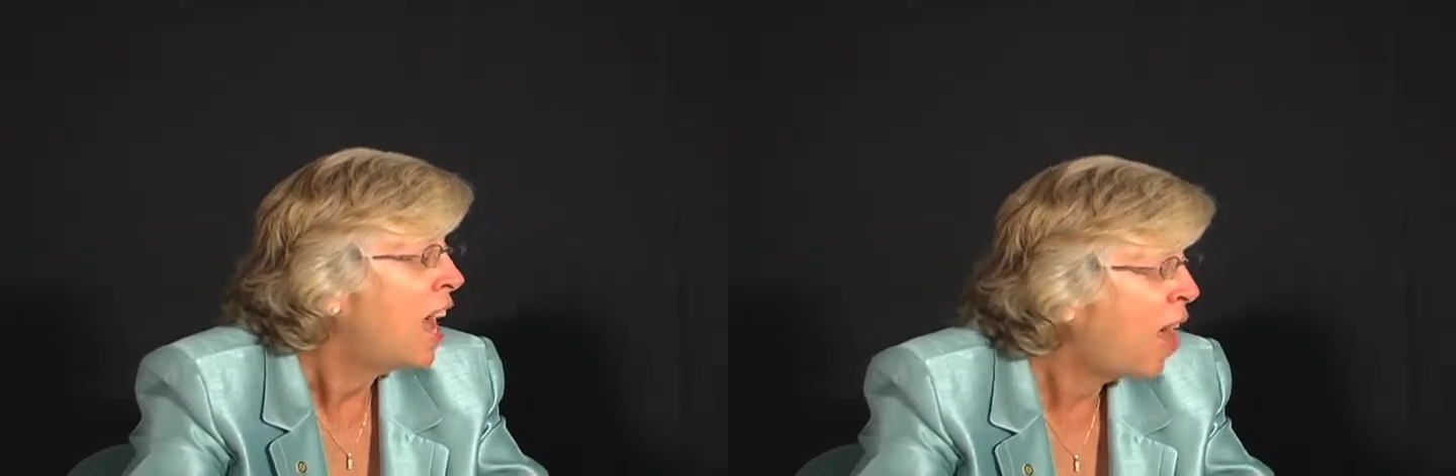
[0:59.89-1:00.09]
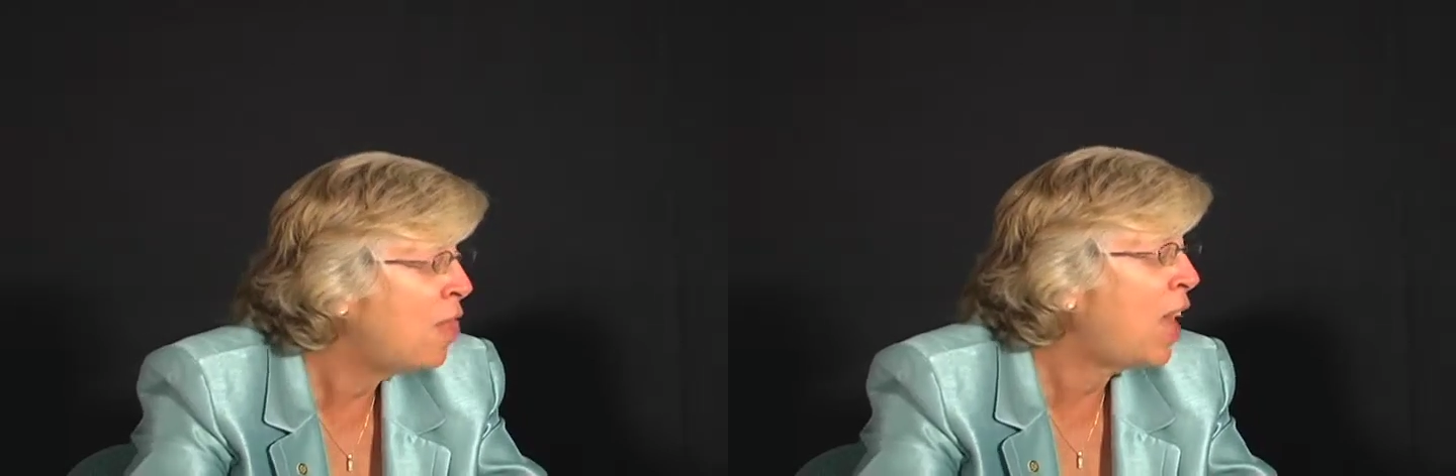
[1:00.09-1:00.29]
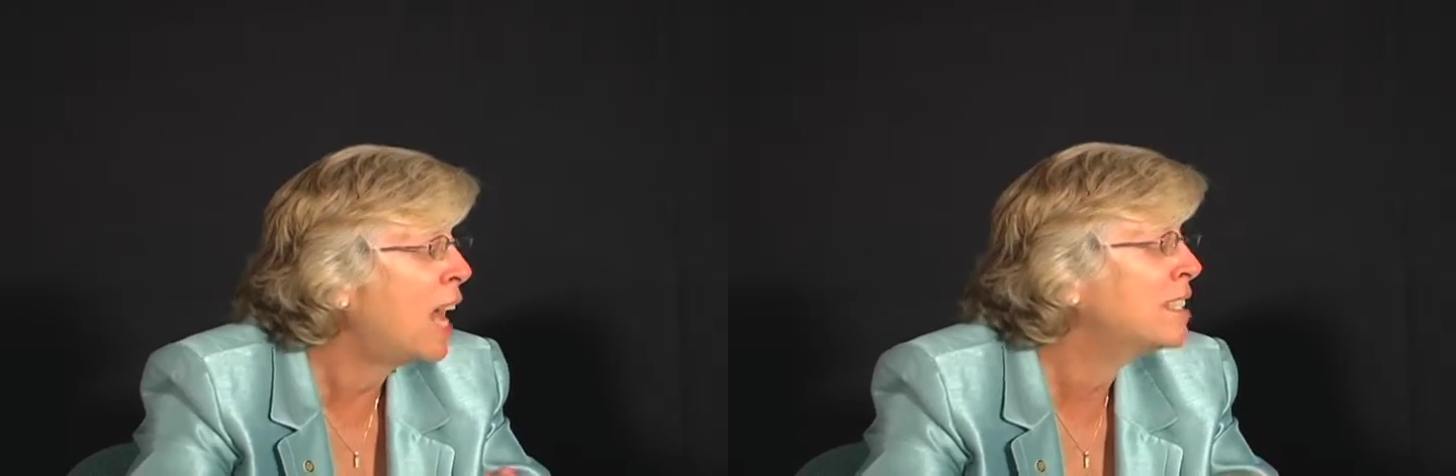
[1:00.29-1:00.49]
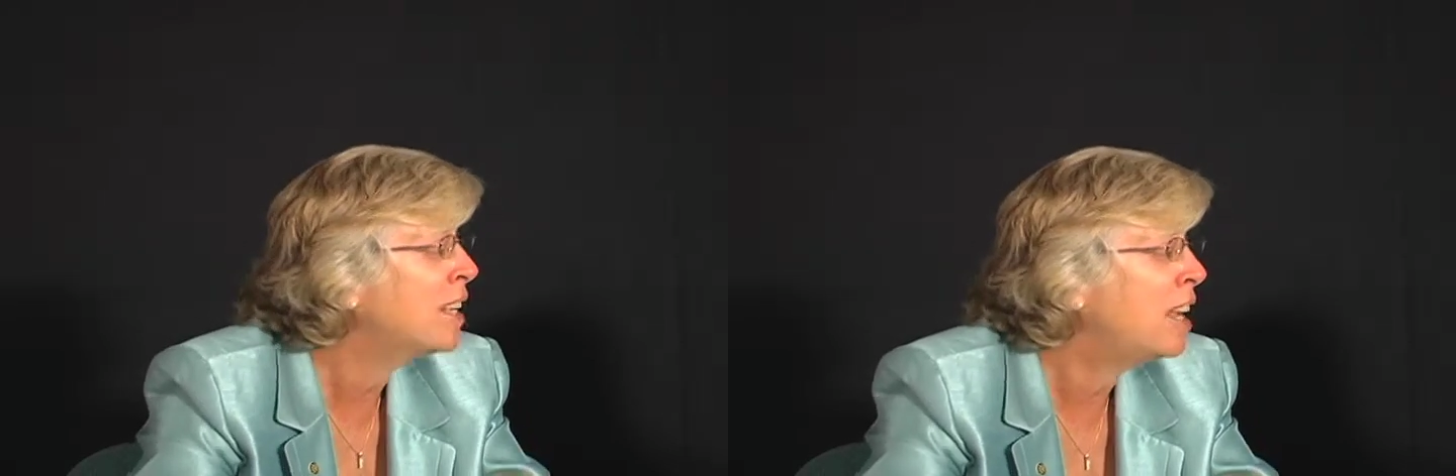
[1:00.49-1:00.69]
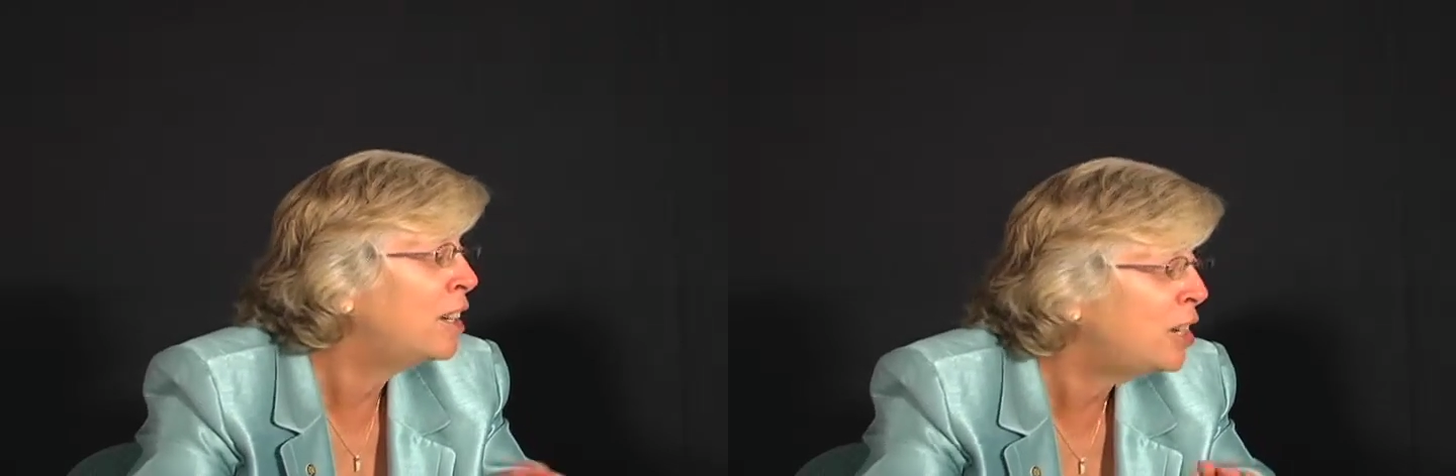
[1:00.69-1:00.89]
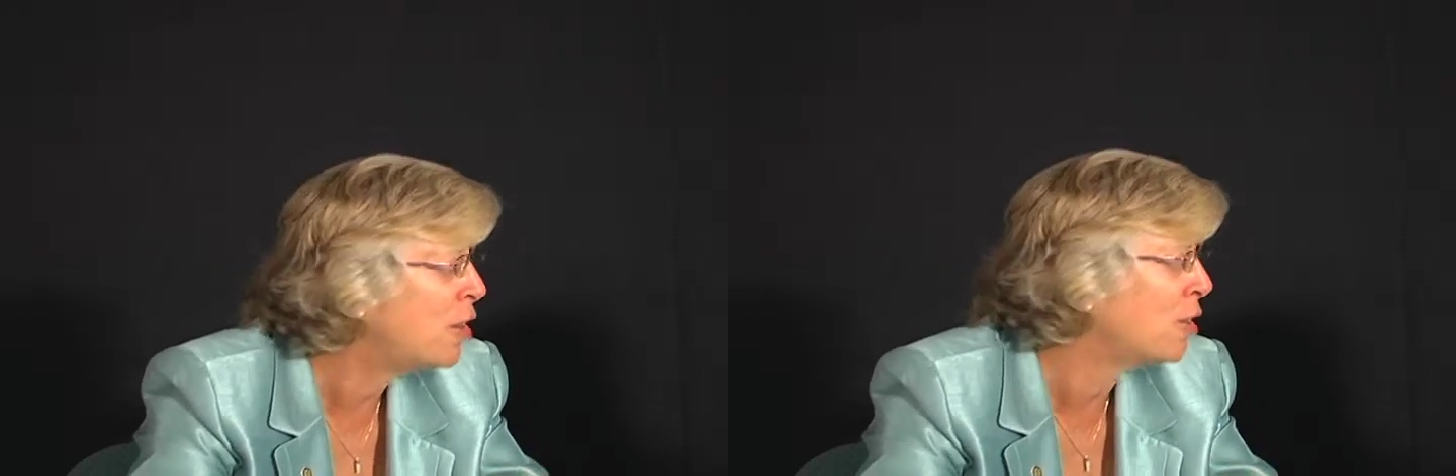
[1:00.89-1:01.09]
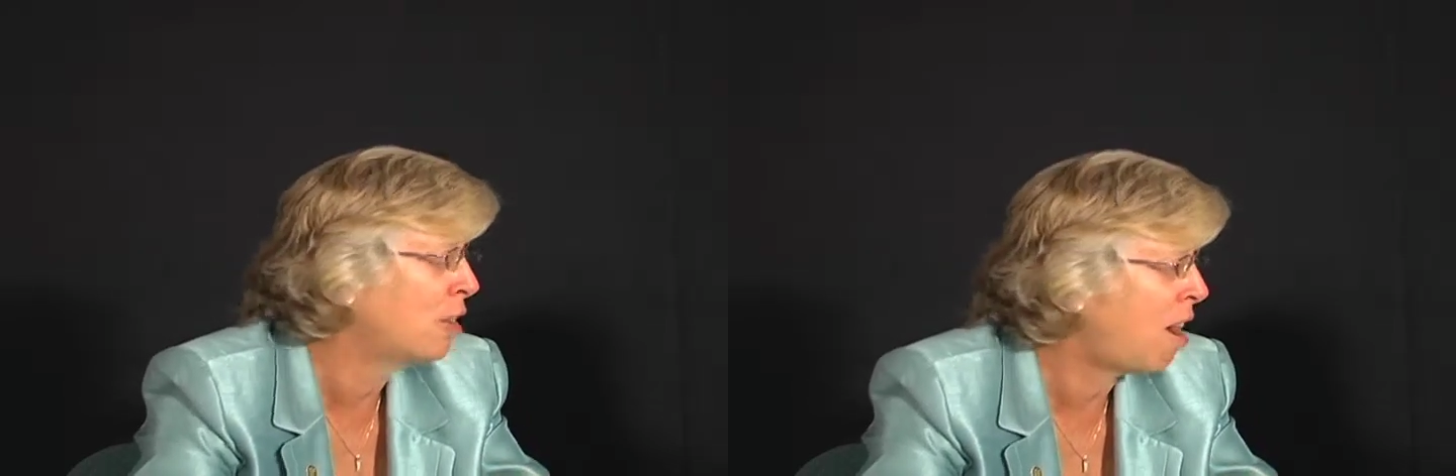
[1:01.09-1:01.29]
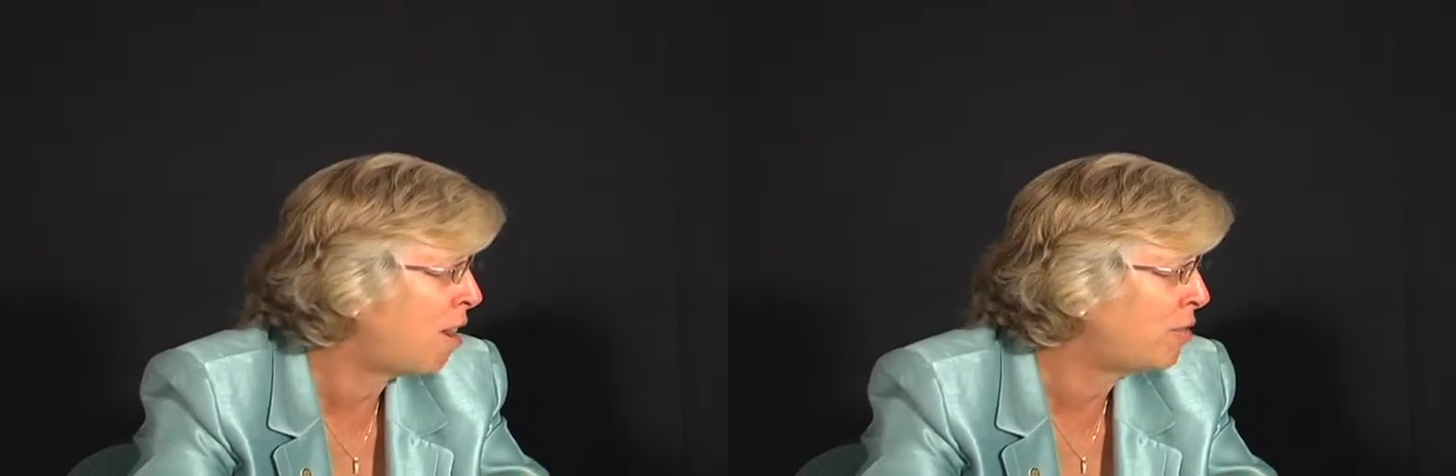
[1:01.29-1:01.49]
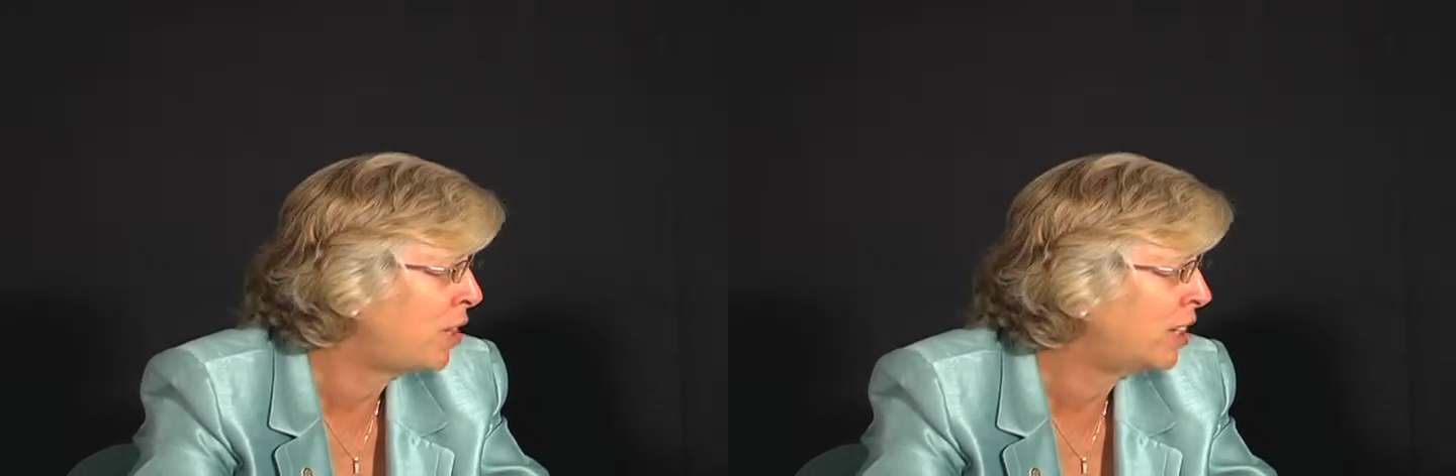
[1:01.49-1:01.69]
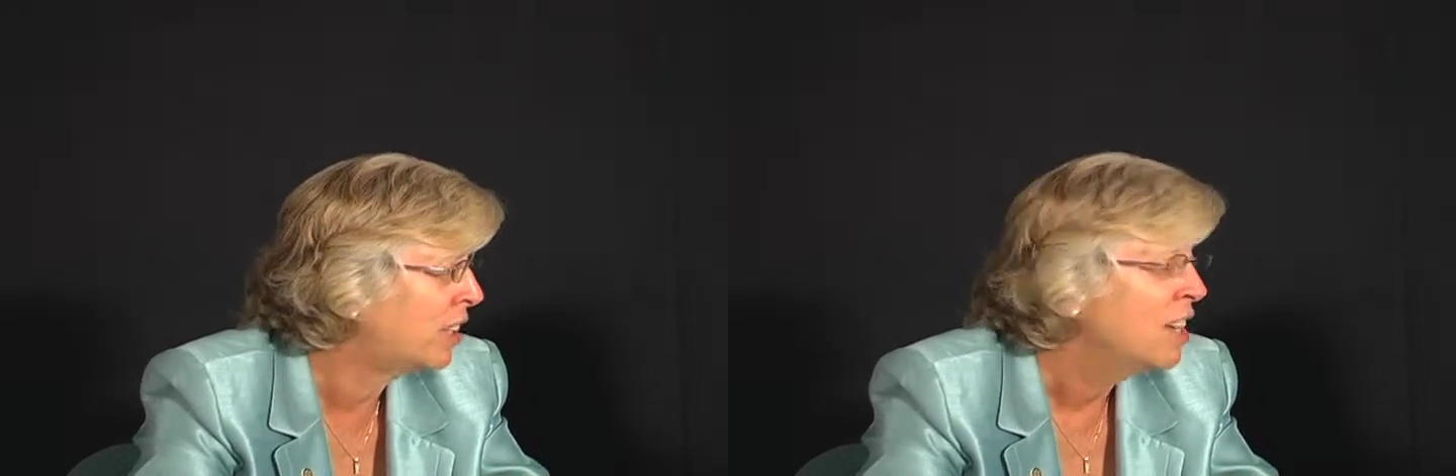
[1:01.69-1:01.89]
And that's an inherent
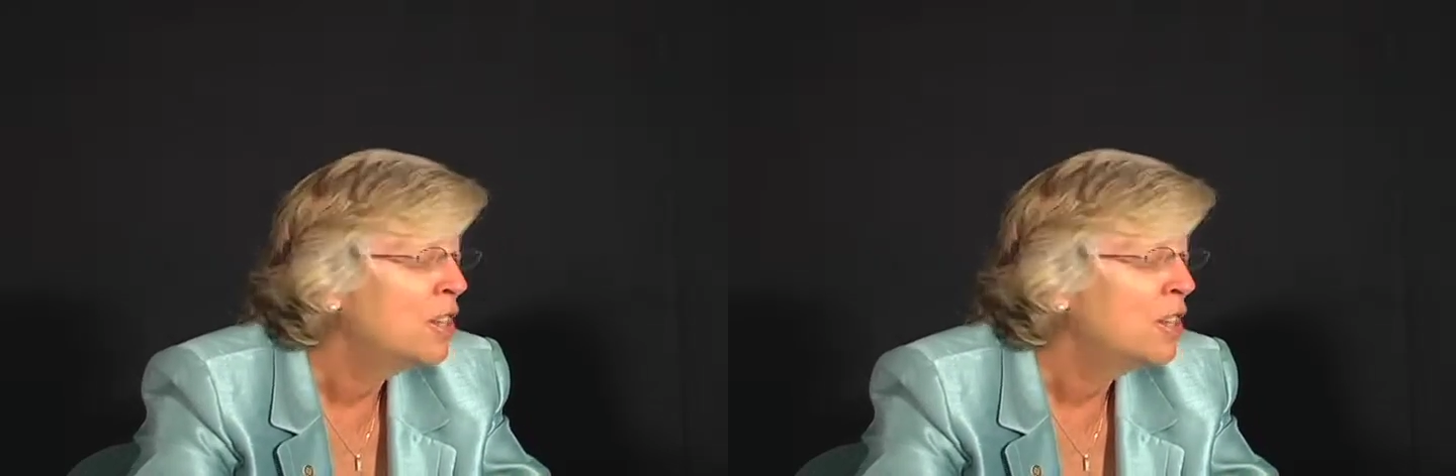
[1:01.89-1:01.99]
conflict.